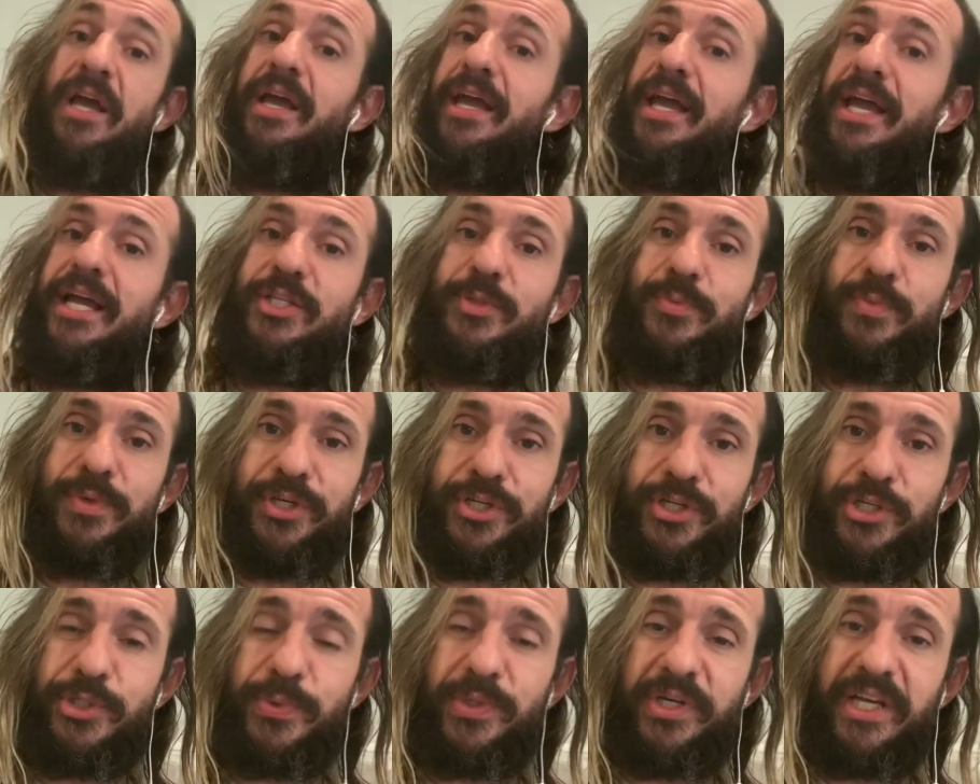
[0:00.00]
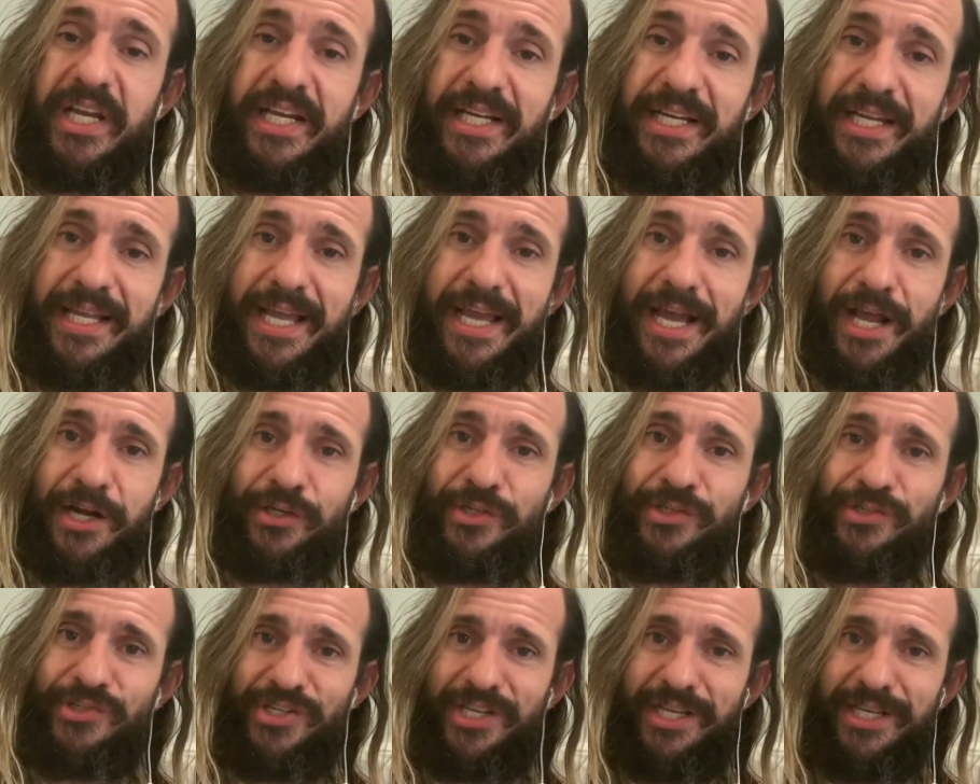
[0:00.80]
It's because we're in the
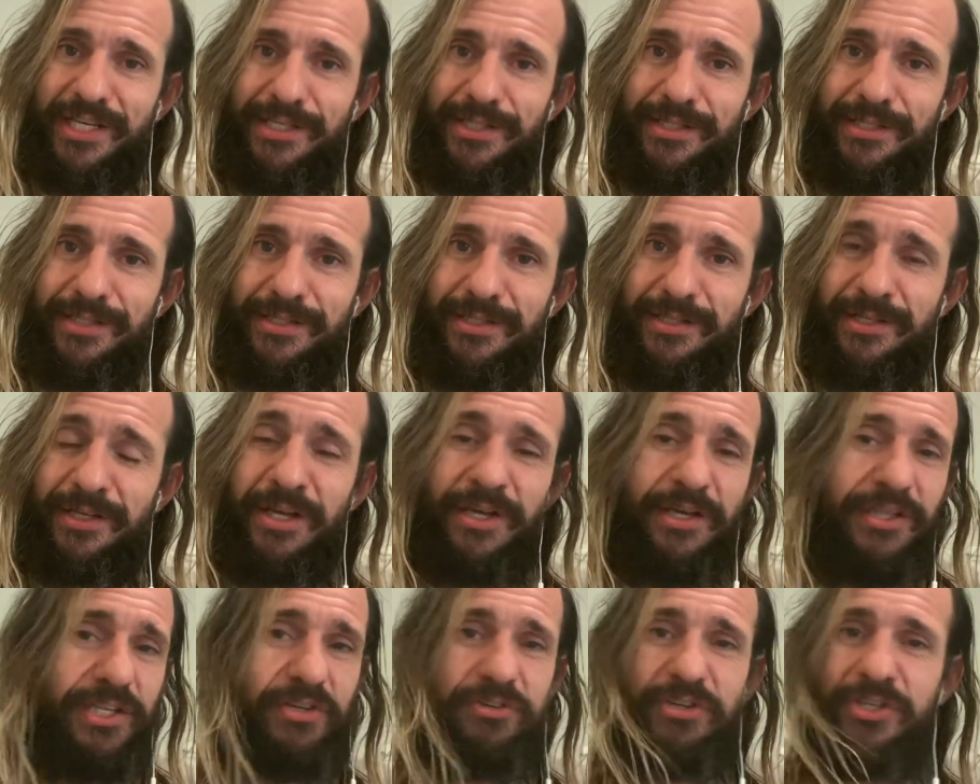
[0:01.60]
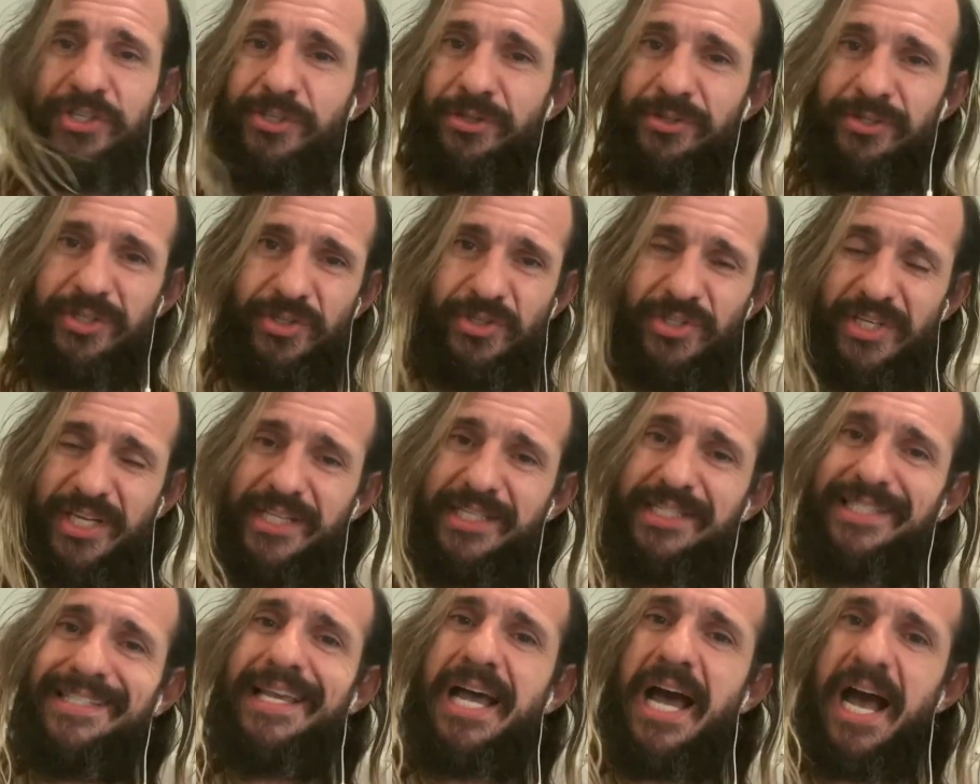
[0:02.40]
energies. There is no such thing
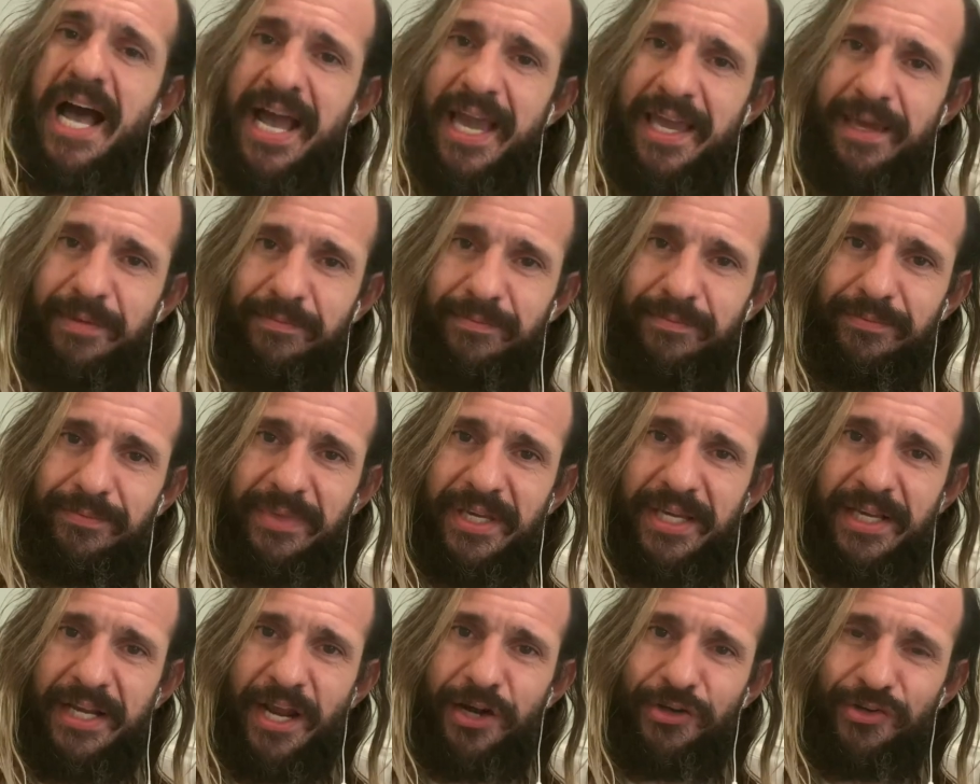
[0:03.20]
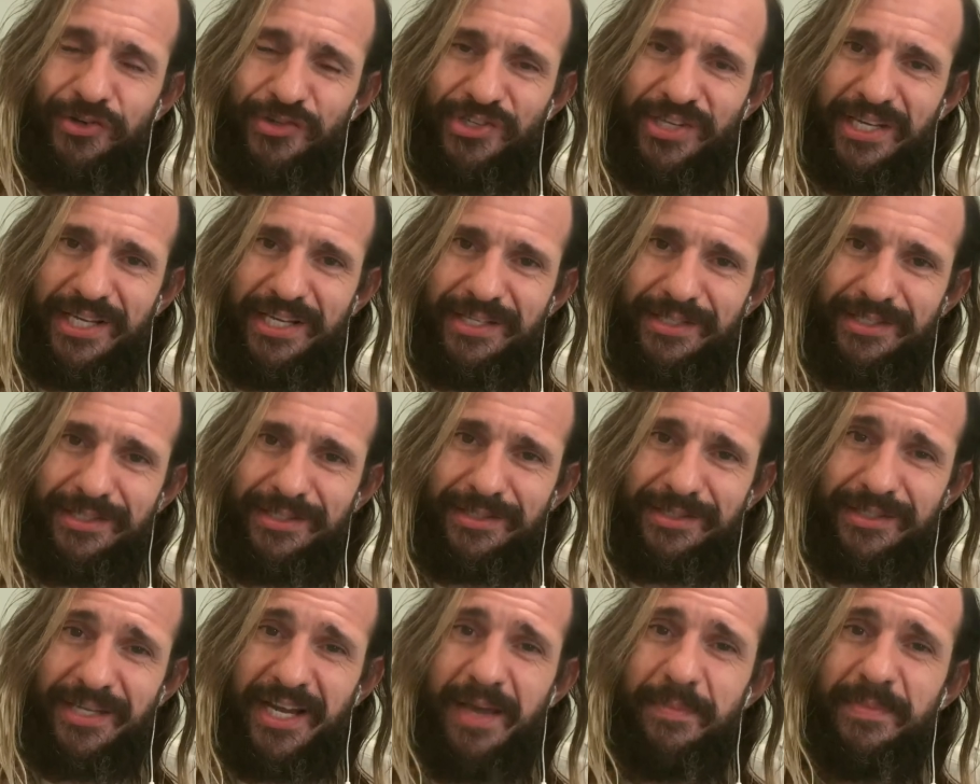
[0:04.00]
as time in energies.
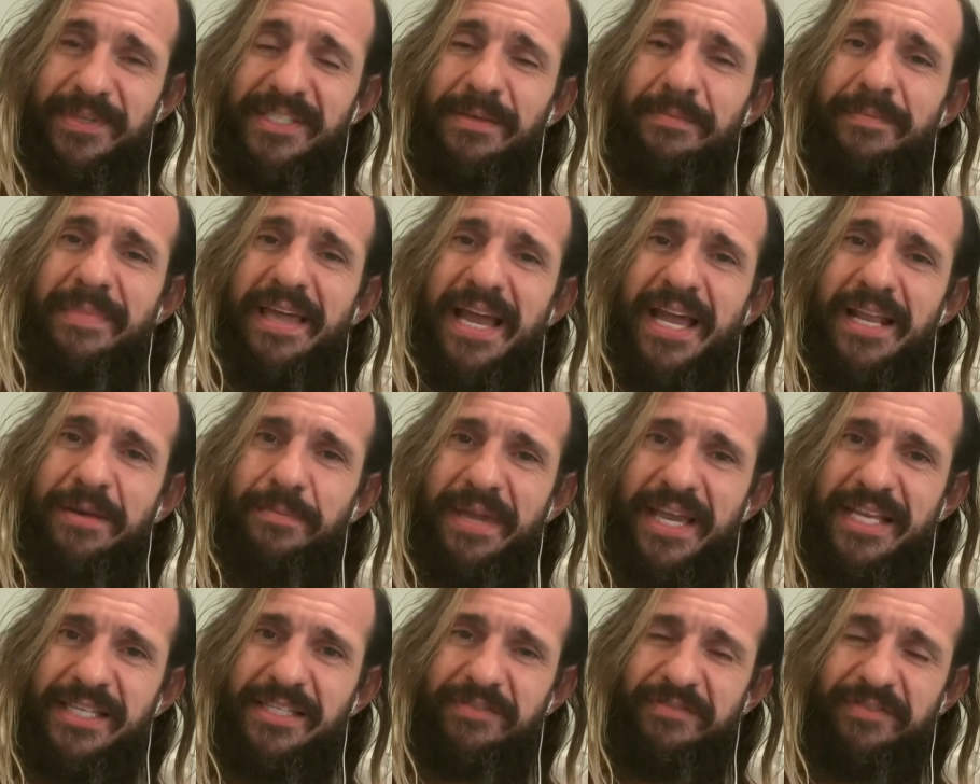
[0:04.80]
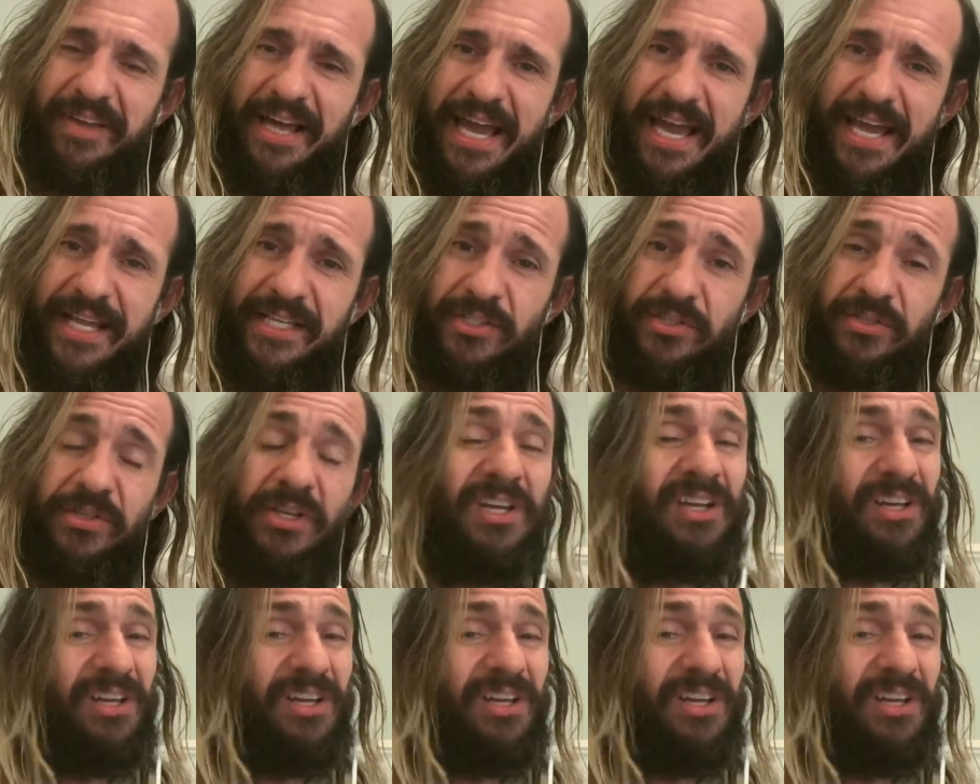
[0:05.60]
Time is a man-made device.